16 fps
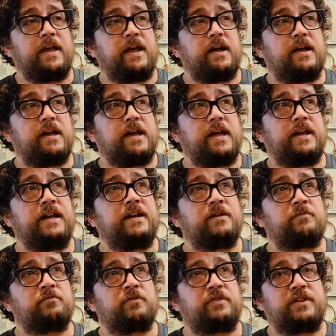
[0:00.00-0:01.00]
Any
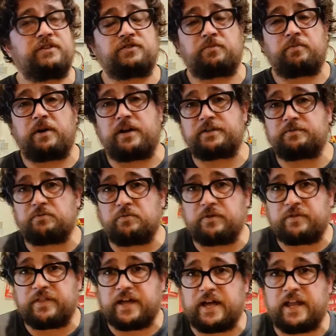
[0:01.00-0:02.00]
number of things are possible
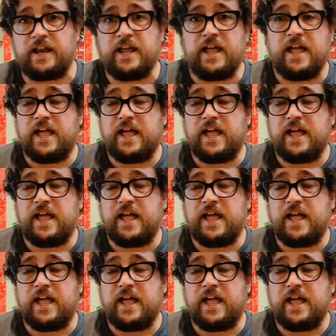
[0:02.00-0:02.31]
with that.